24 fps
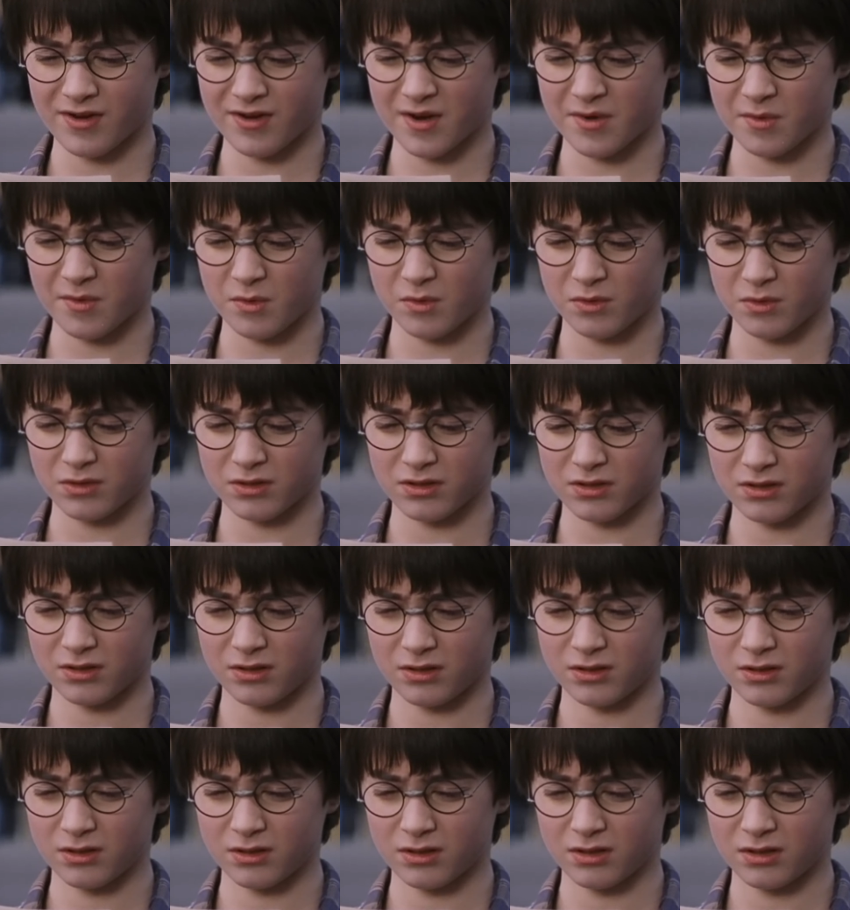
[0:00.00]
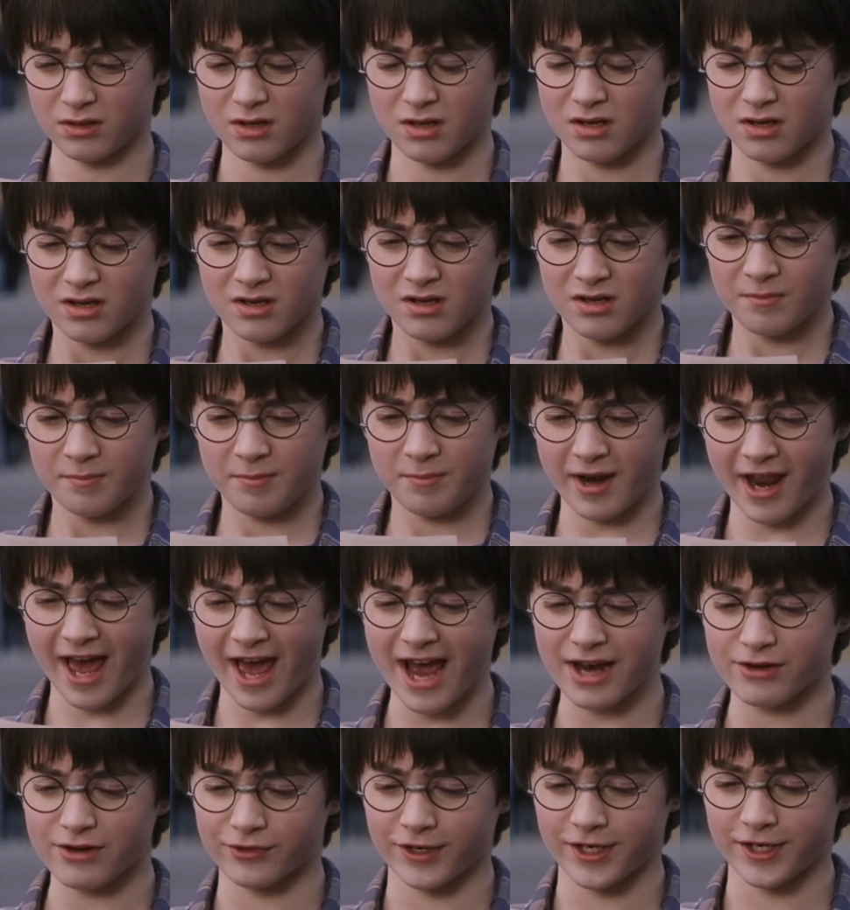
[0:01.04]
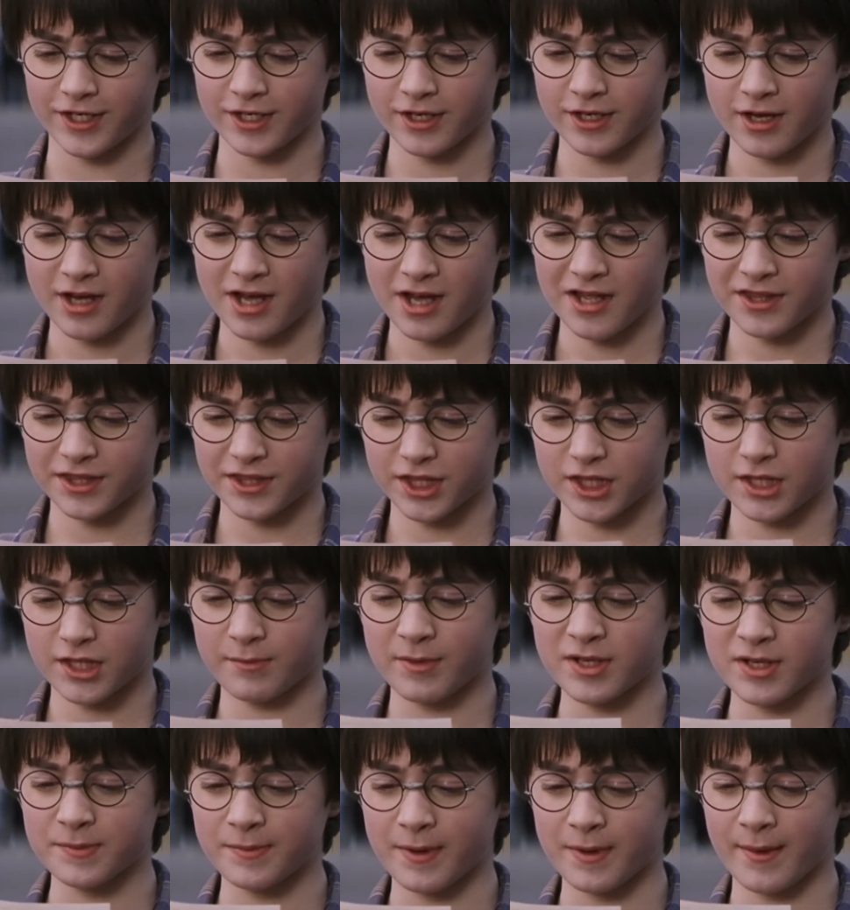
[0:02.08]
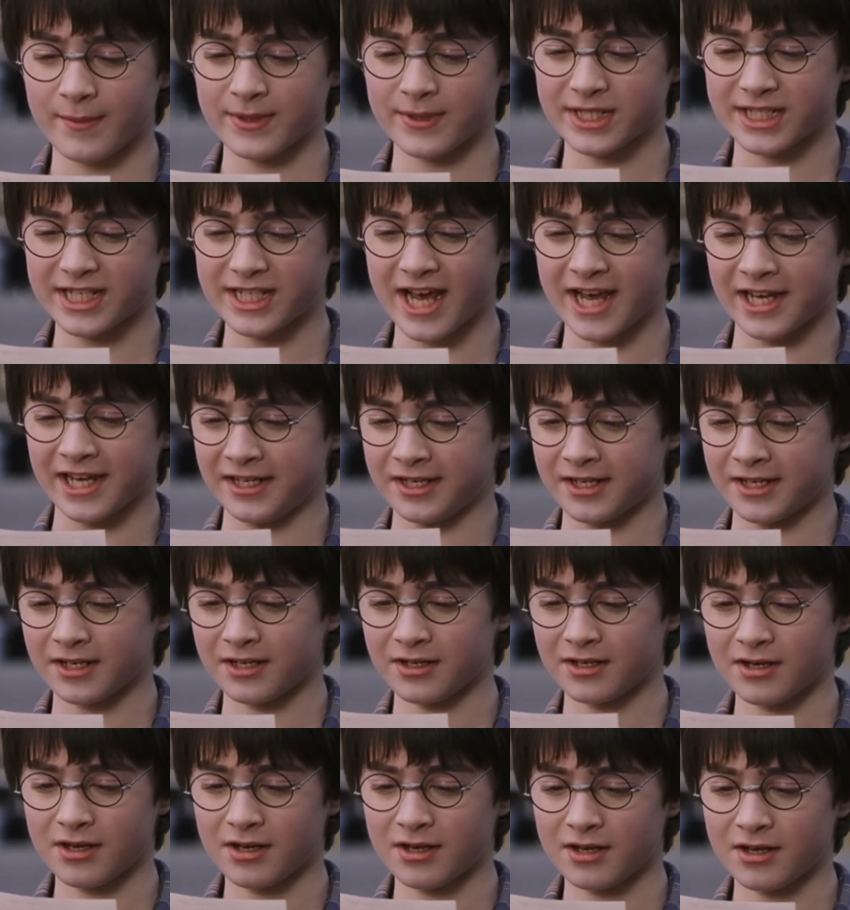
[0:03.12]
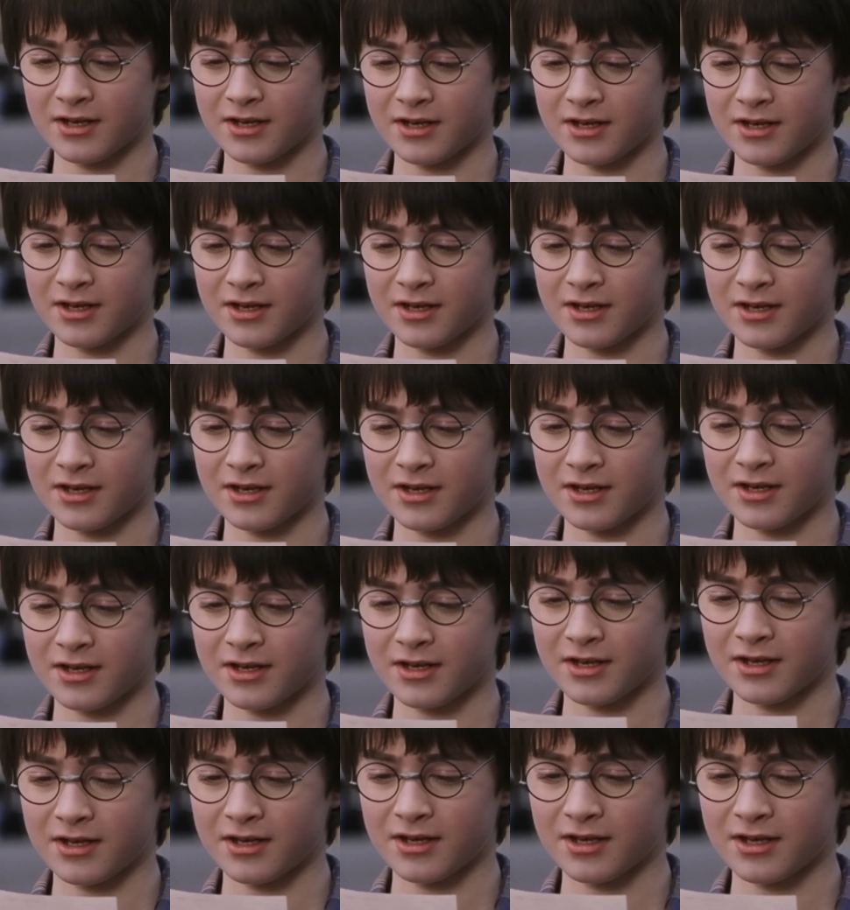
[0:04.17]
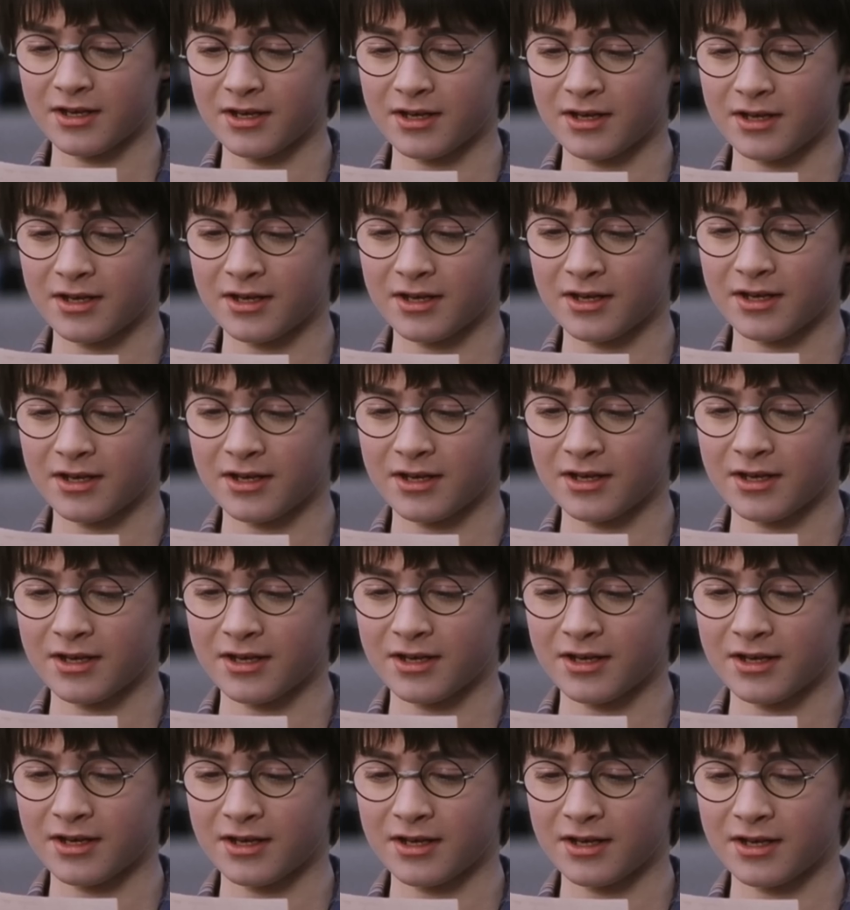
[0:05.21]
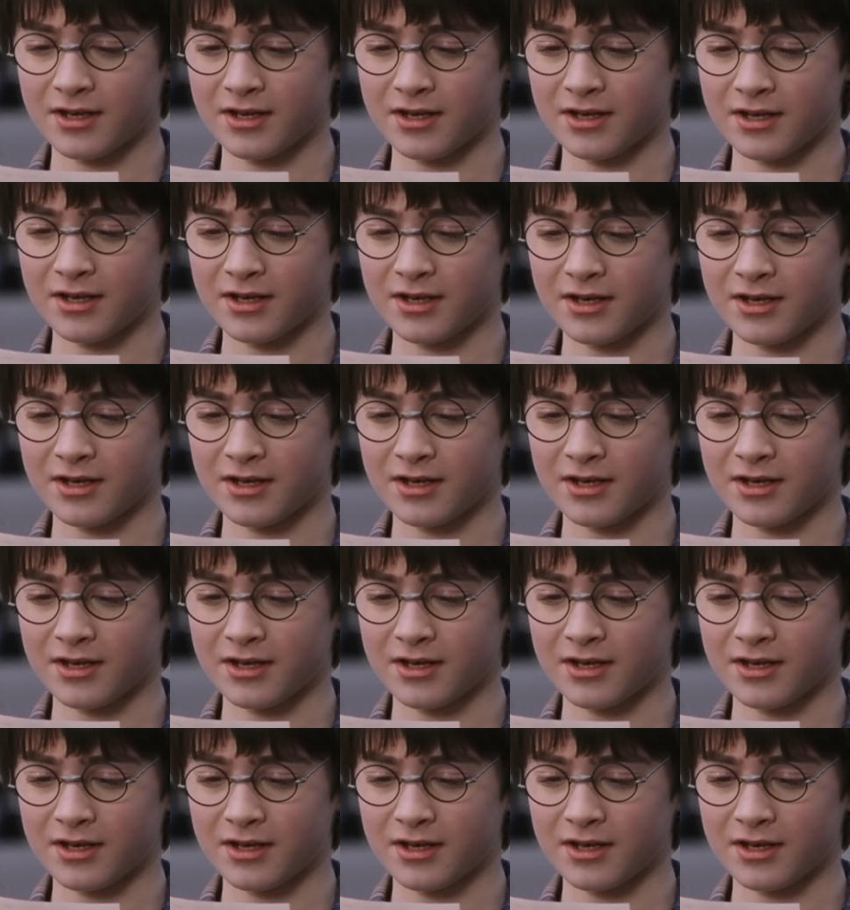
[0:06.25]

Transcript: I can come to terms with the "we only want Daniel as Harry, nobody else can fill those shoes" kind of people.